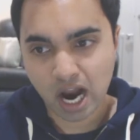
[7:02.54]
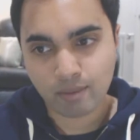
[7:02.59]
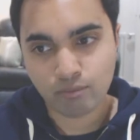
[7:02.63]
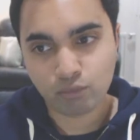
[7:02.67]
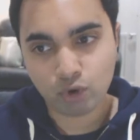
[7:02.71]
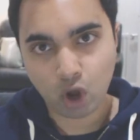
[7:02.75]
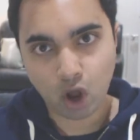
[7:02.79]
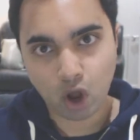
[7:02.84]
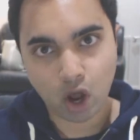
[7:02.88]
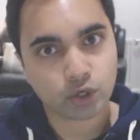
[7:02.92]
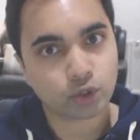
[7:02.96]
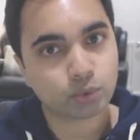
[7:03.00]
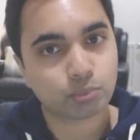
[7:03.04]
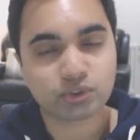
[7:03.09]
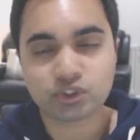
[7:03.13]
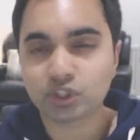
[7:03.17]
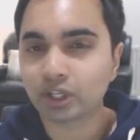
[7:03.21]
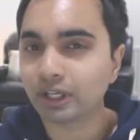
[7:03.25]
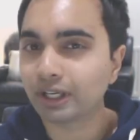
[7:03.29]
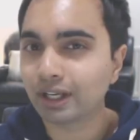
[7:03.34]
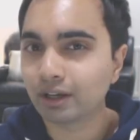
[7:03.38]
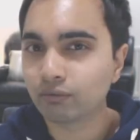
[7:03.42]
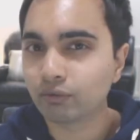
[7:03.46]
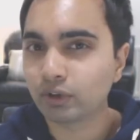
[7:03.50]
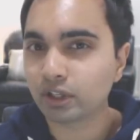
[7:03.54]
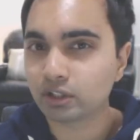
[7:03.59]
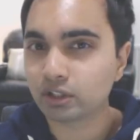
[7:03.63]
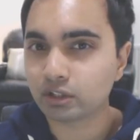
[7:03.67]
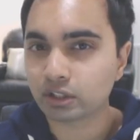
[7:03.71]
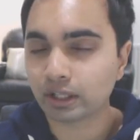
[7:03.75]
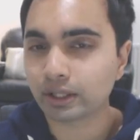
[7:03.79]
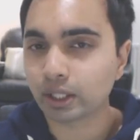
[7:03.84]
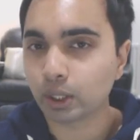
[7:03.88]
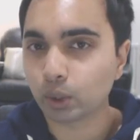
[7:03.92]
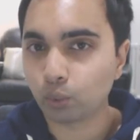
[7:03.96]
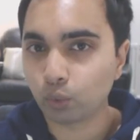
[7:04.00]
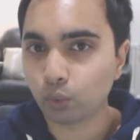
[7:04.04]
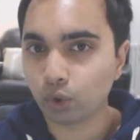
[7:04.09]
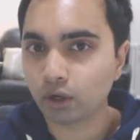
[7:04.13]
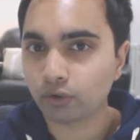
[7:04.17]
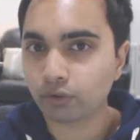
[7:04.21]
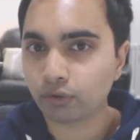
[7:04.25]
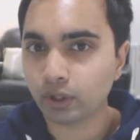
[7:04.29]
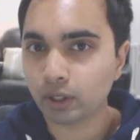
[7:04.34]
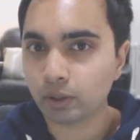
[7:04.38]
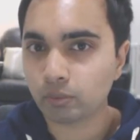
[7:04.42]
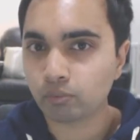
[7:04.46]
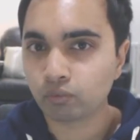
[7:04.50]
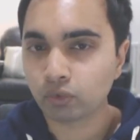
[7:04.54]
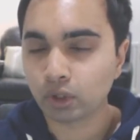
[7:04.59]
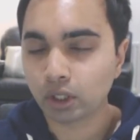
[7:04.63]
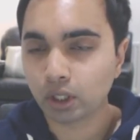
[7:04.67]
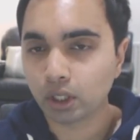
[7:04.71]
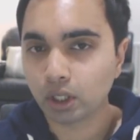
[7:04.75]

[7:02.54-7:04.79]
I'm not 100% convinced that they're worth it,